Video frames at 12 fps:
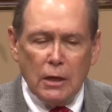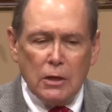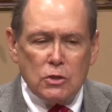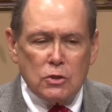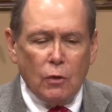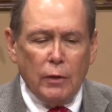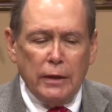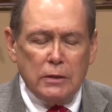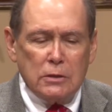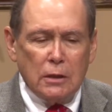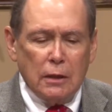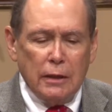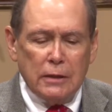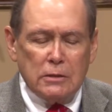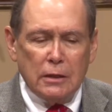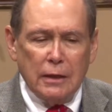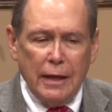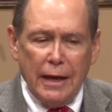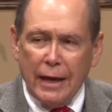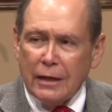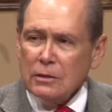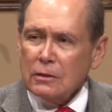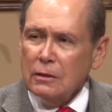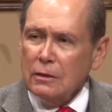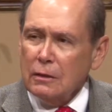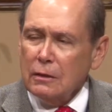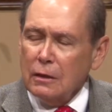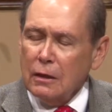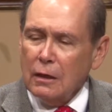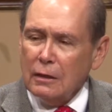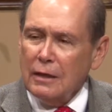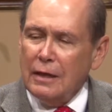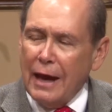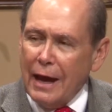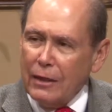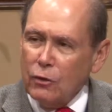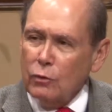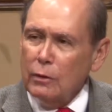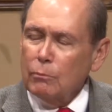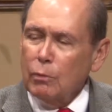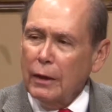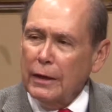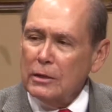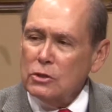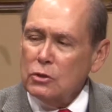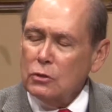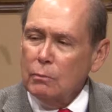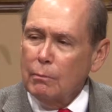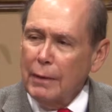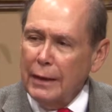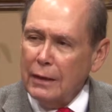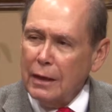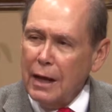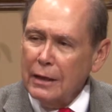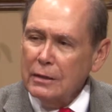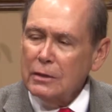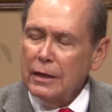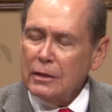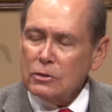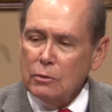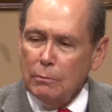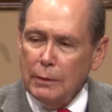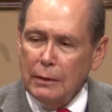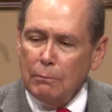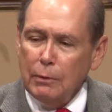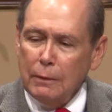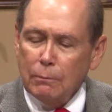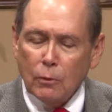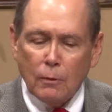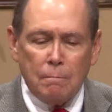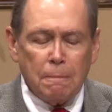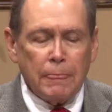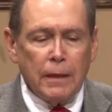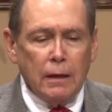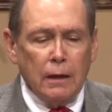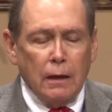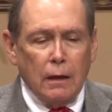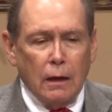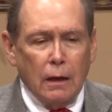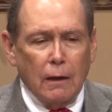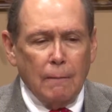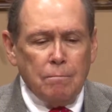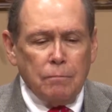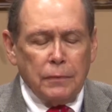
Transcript: So it's an excellent gathering place to make contacts, to meet people. Their